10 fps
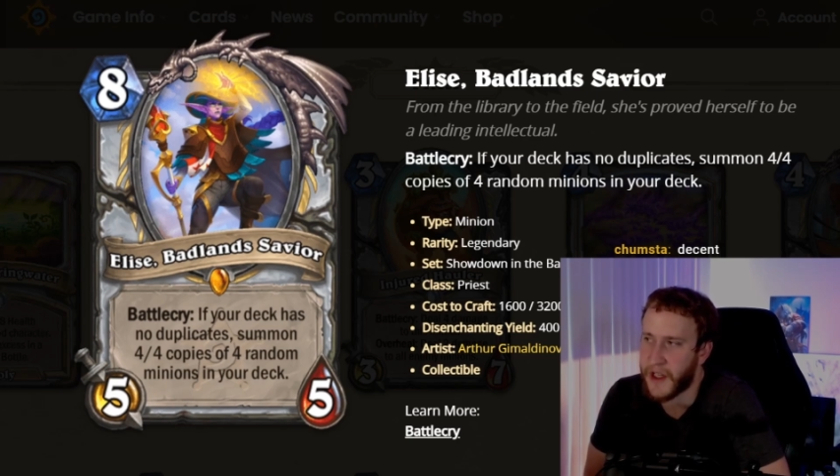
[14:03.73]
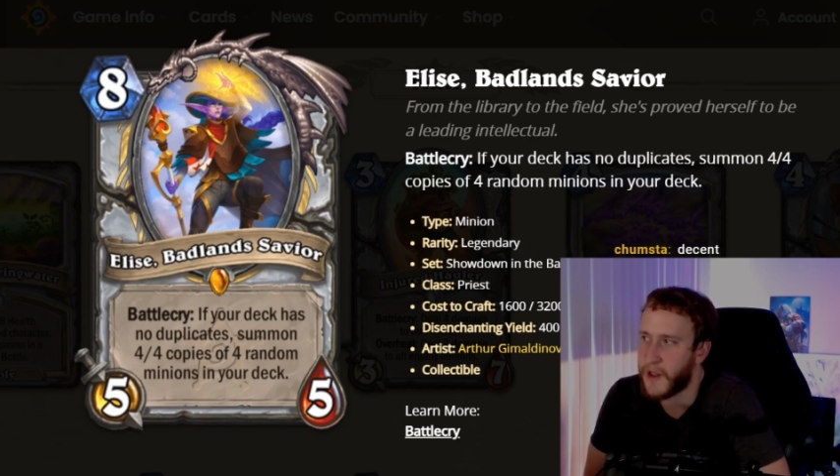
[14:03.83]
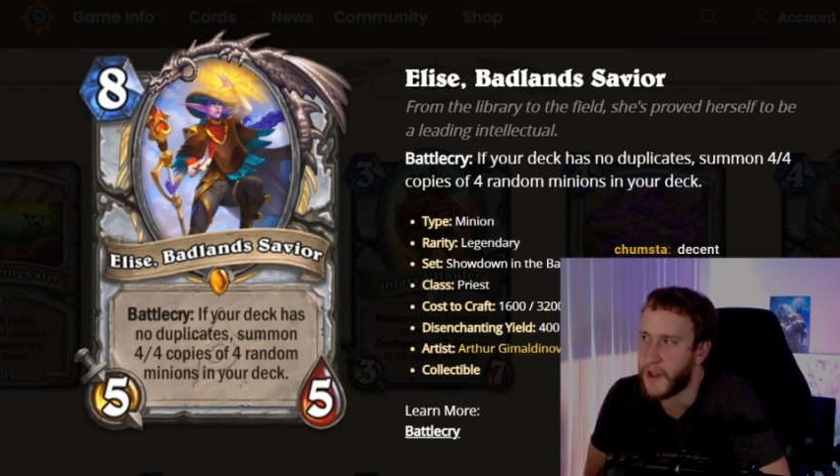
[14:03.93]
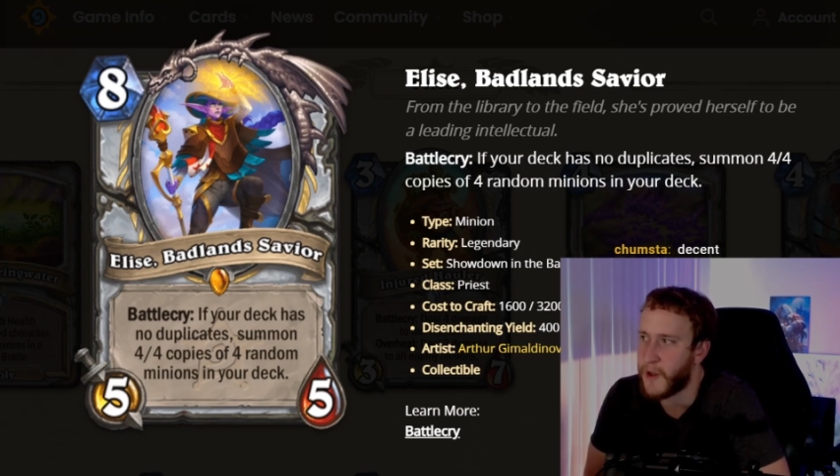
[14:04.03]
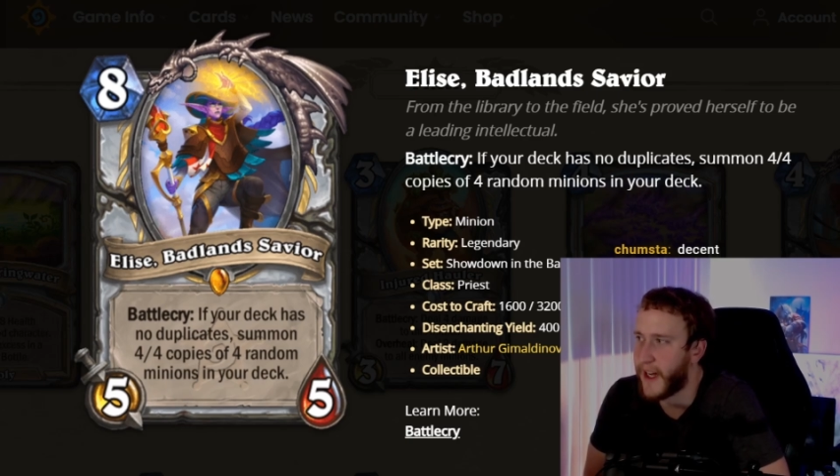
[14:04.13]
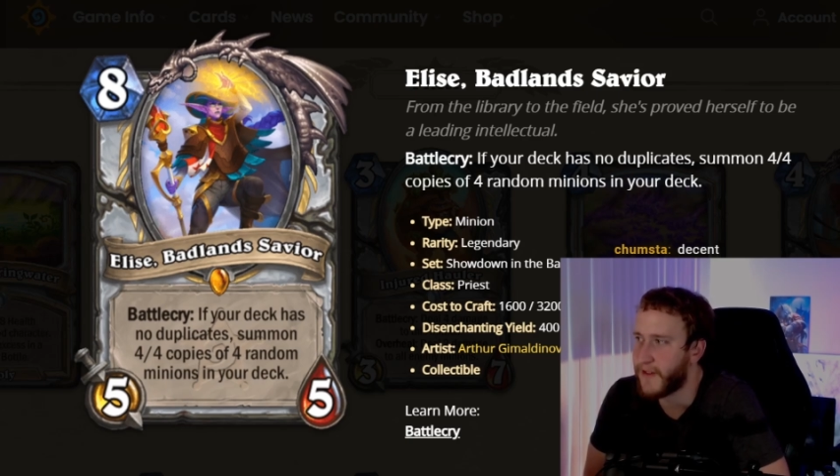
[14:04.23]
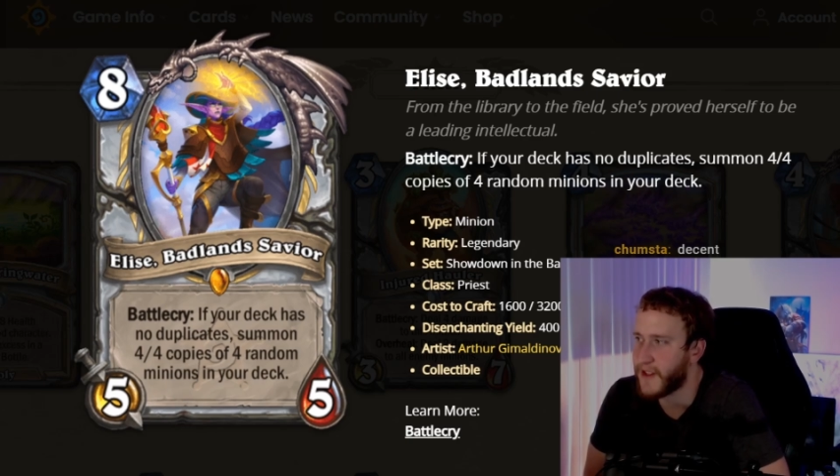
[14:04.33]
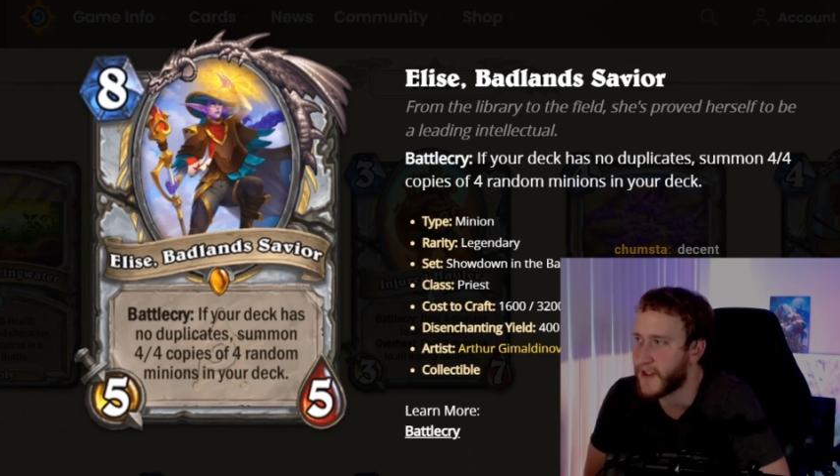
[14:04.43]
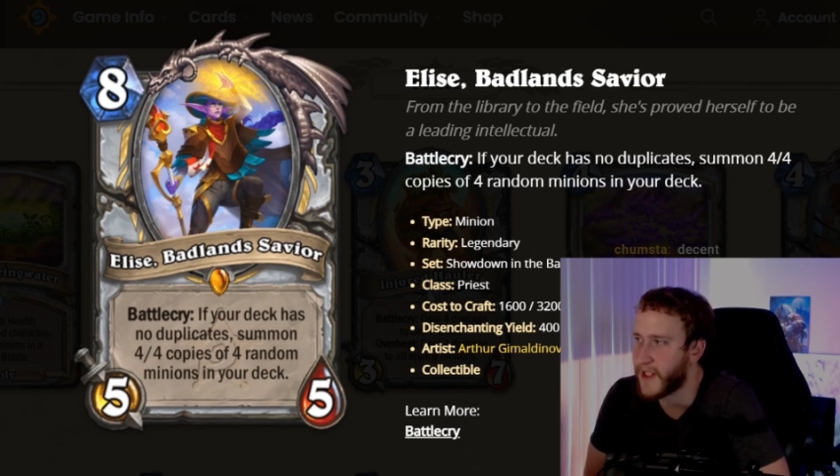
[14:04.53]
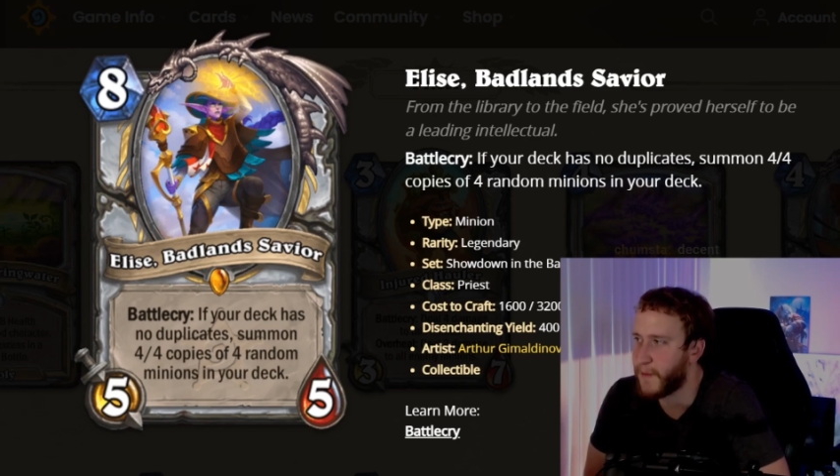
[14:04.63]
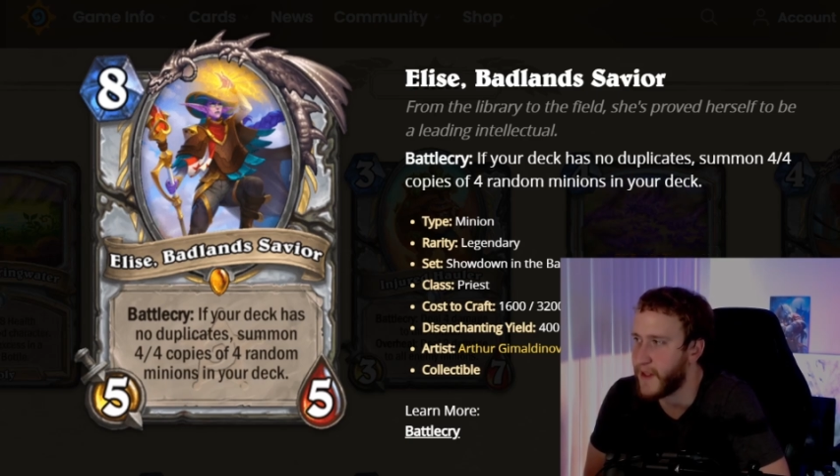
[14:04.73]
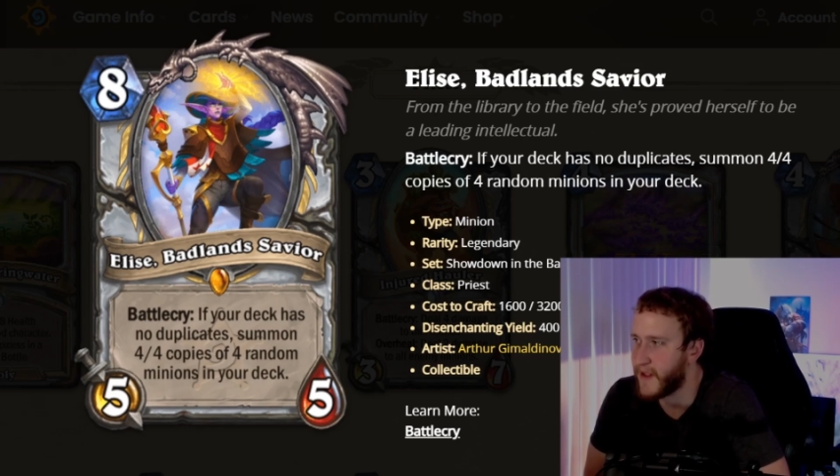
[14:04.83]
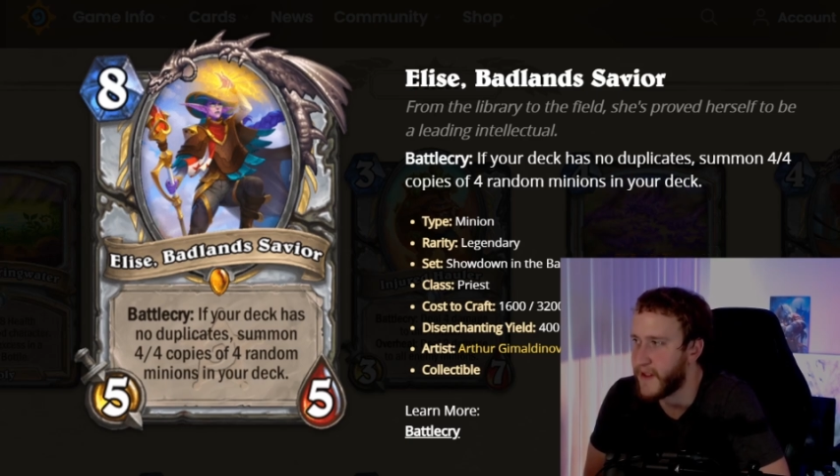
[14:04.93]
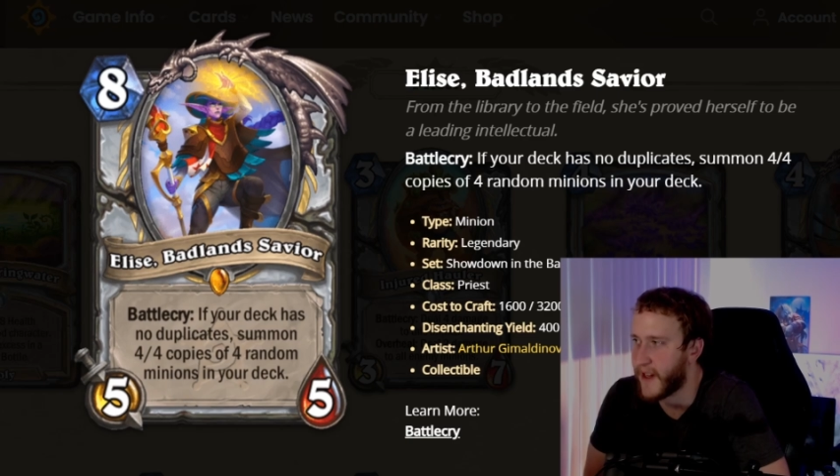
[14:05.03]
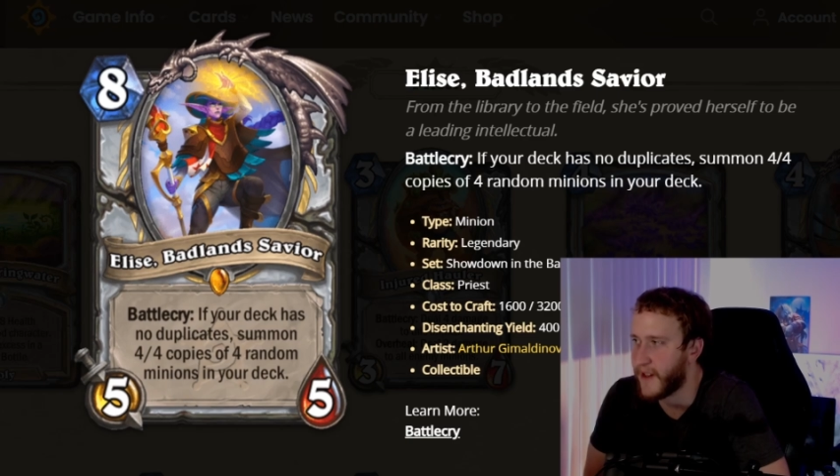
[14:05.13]
oh, I have to skip this
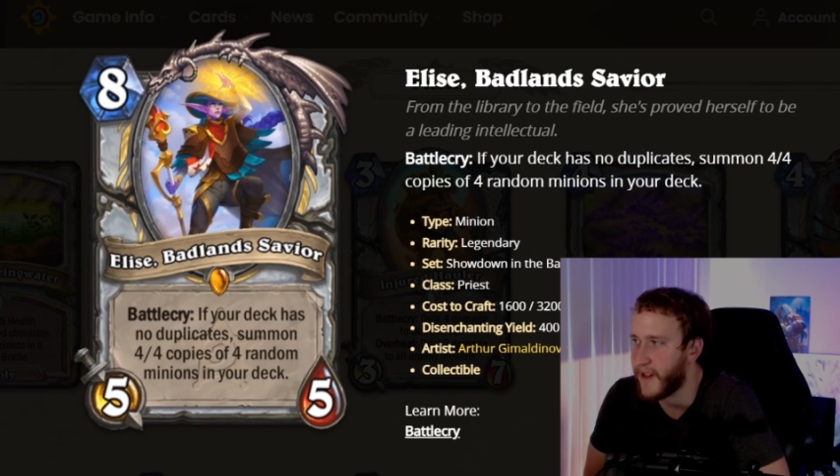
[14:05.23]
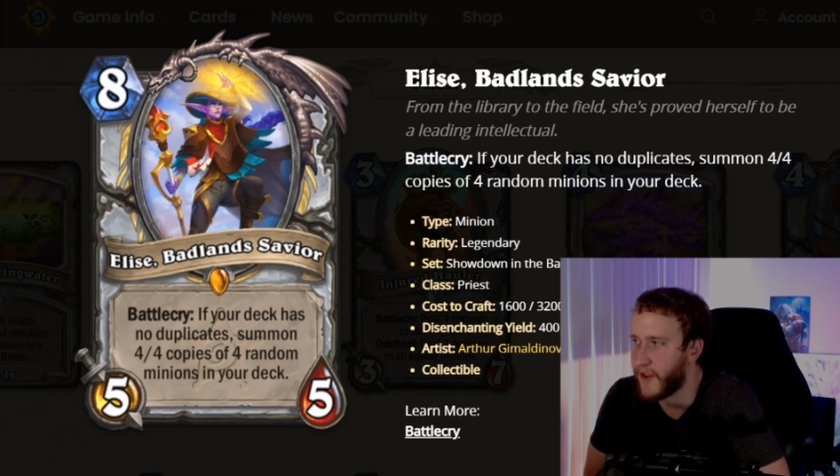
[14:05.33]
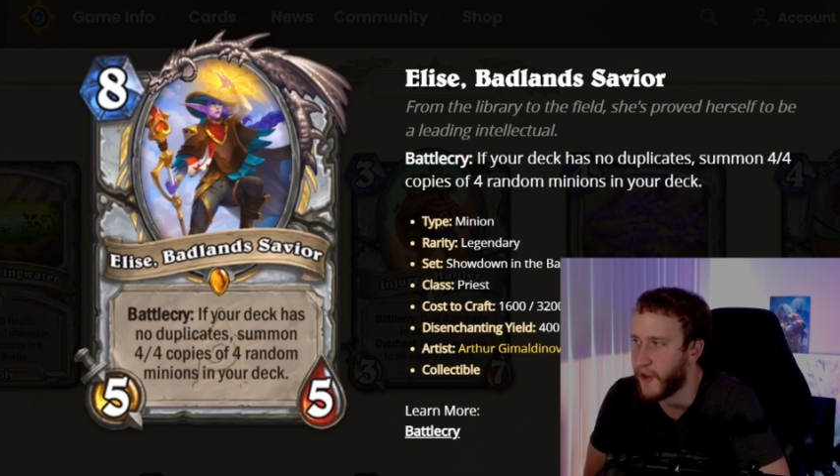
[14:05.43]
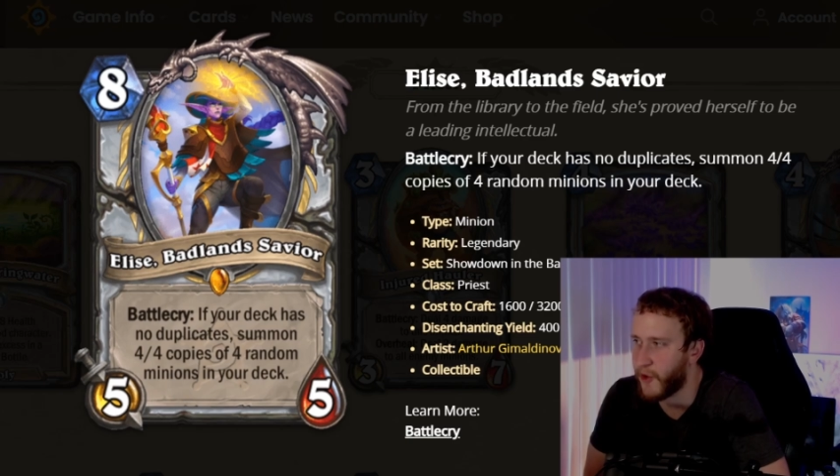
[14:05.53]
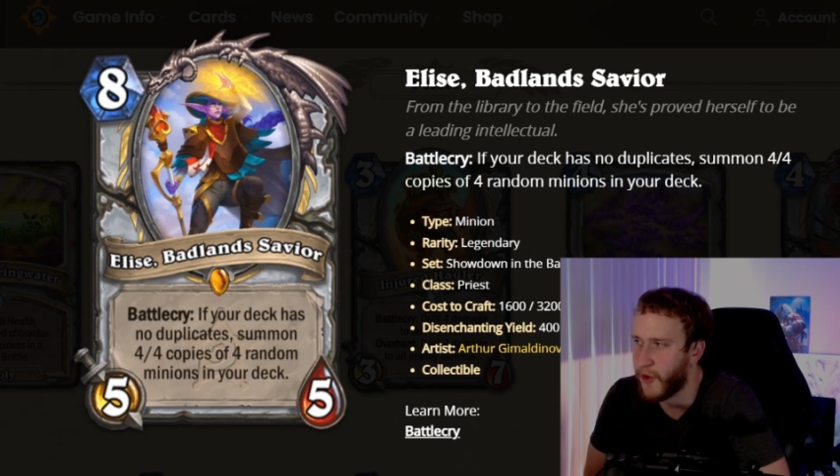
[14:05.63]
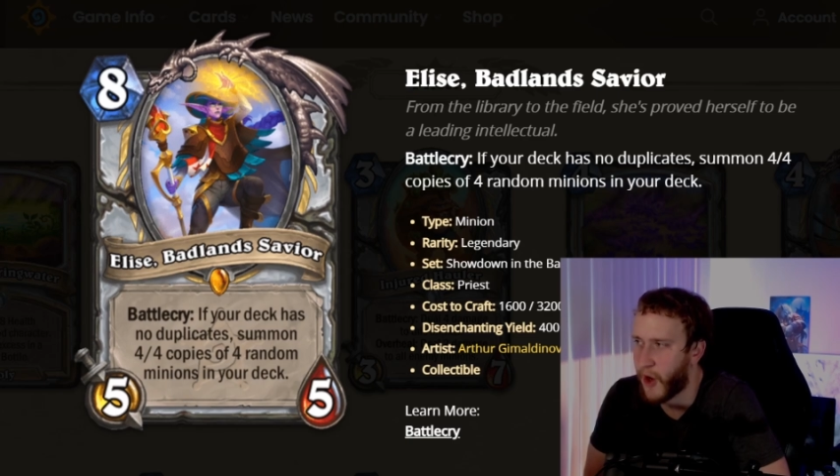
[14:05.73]
2nd and 3rd